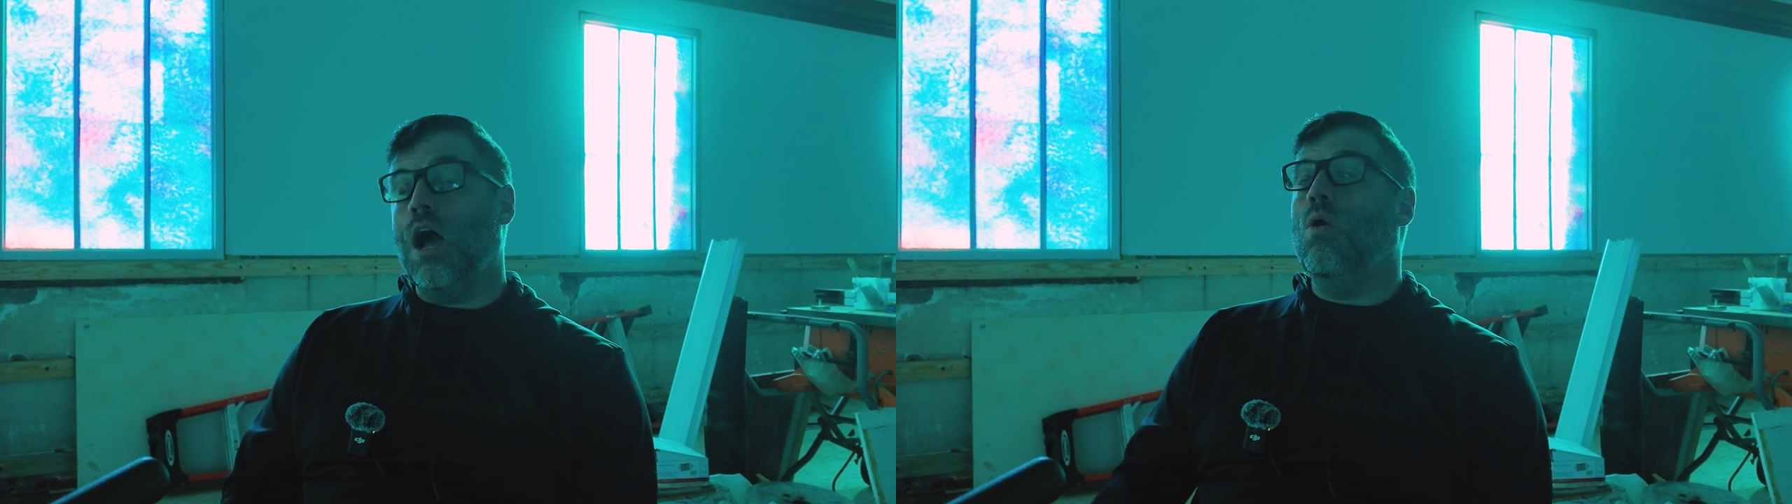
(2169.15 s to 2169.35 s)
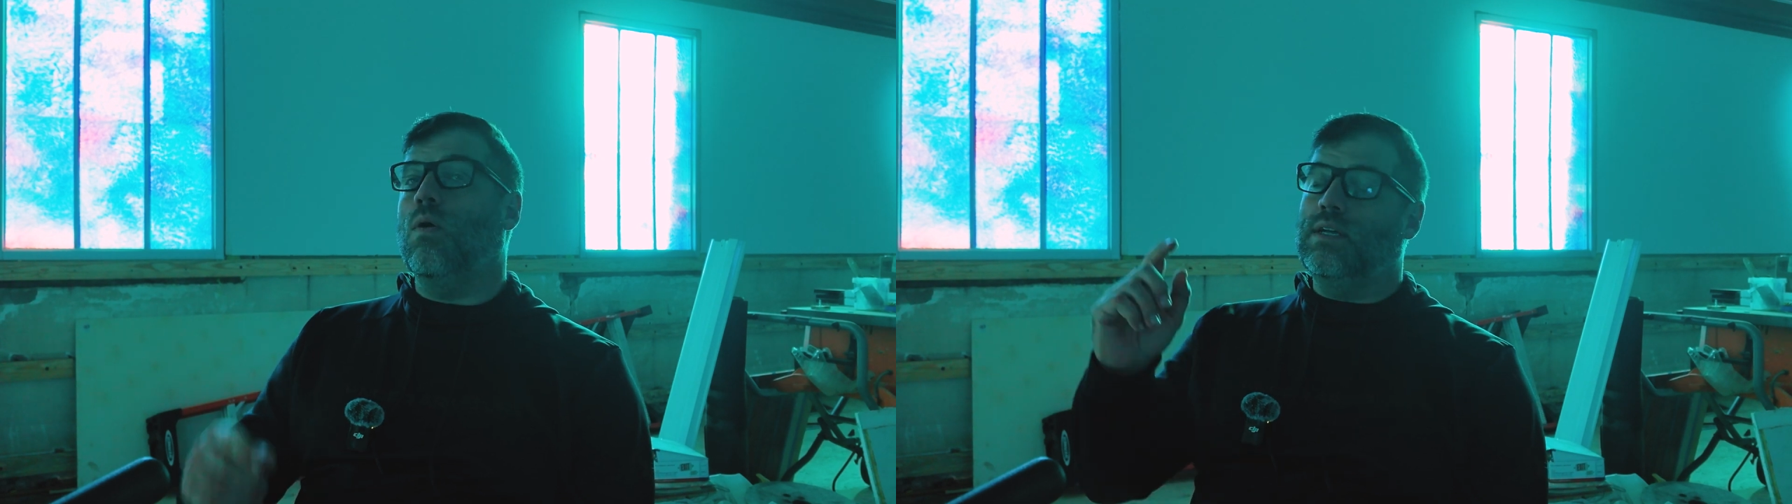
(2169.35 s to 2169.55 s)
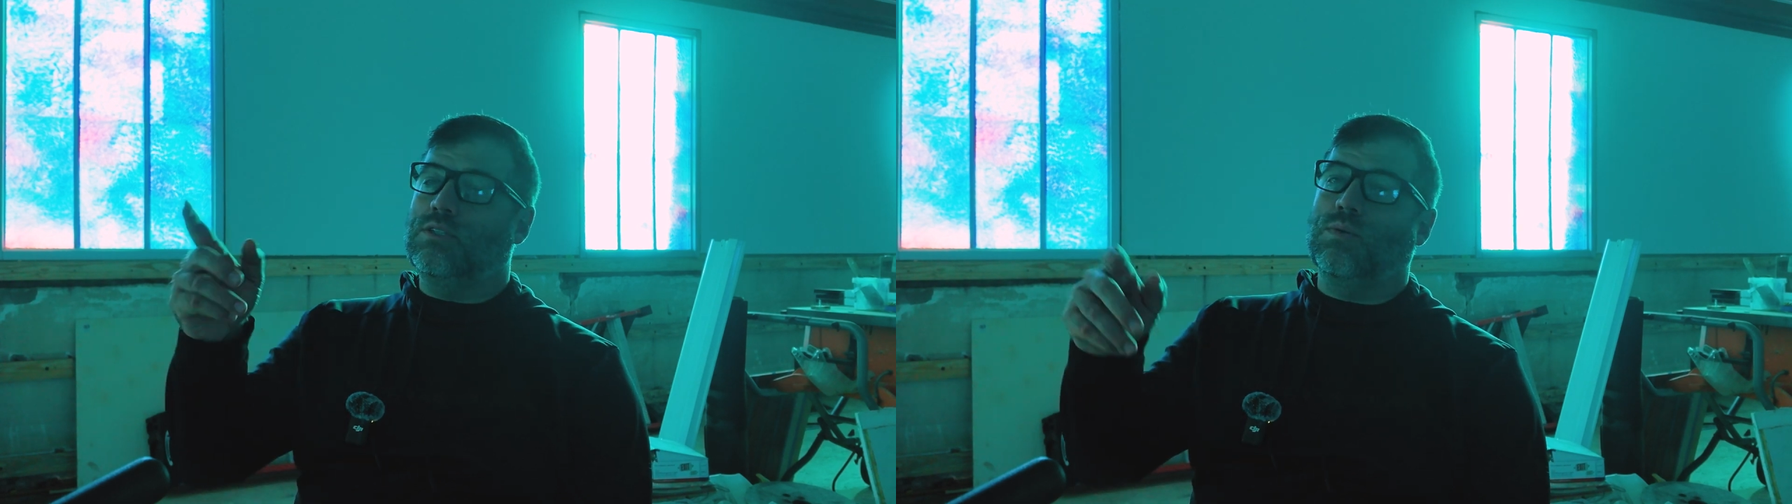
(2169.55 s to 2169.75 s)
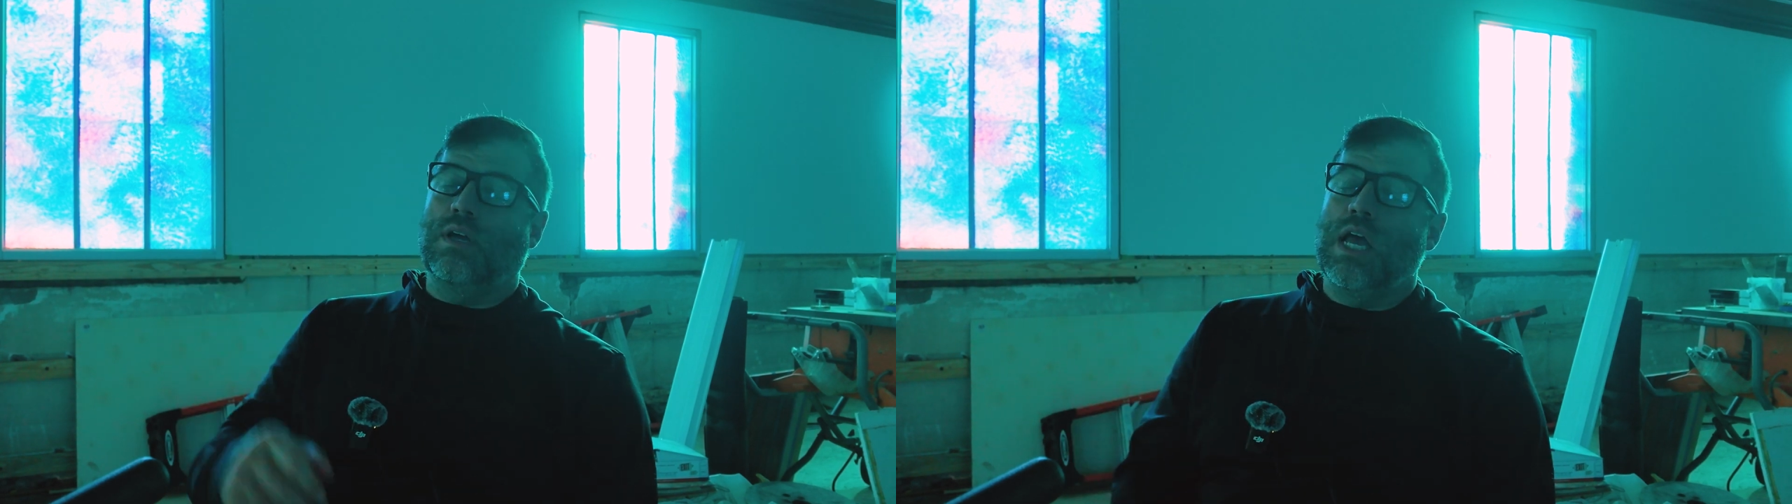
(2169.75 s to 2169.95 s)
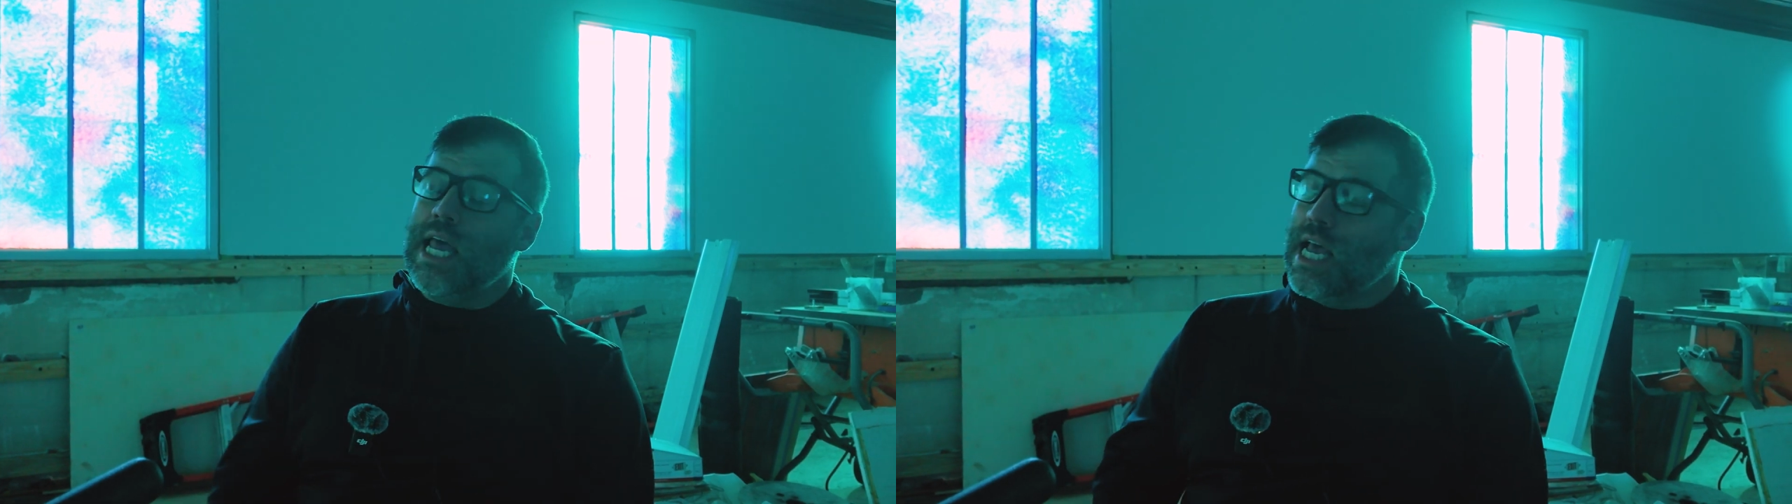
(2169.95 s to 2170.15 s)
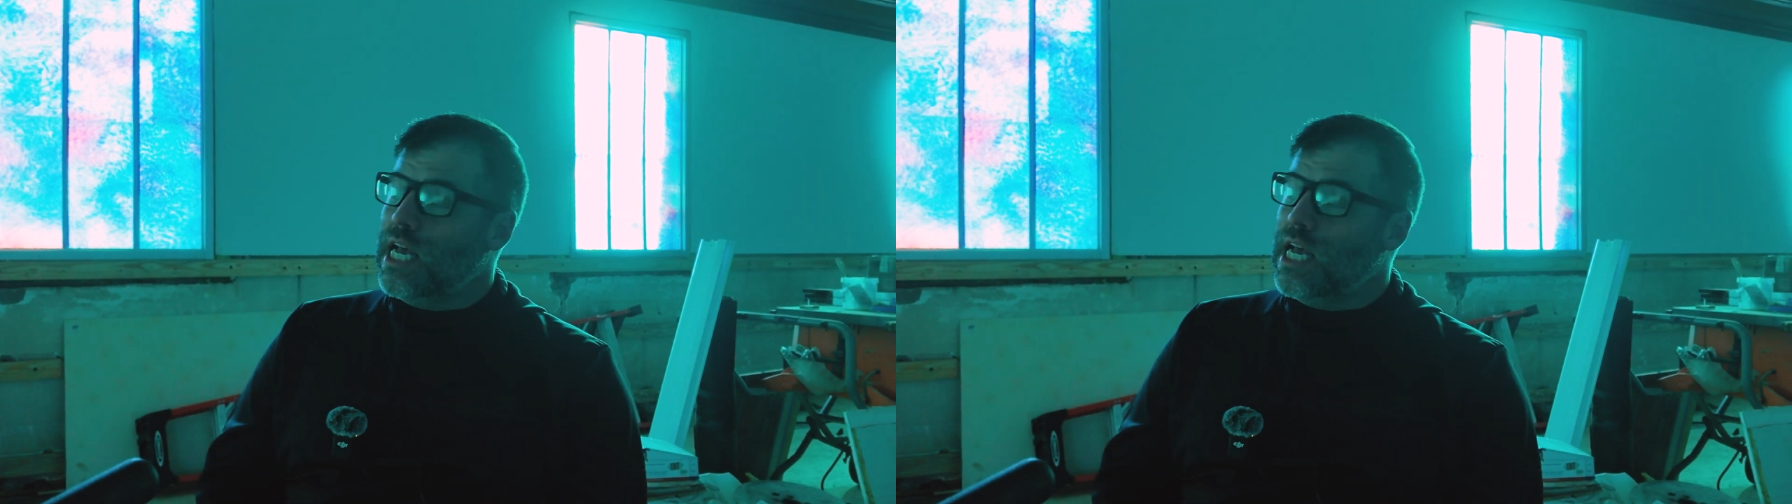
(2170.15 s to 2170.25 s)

that's what.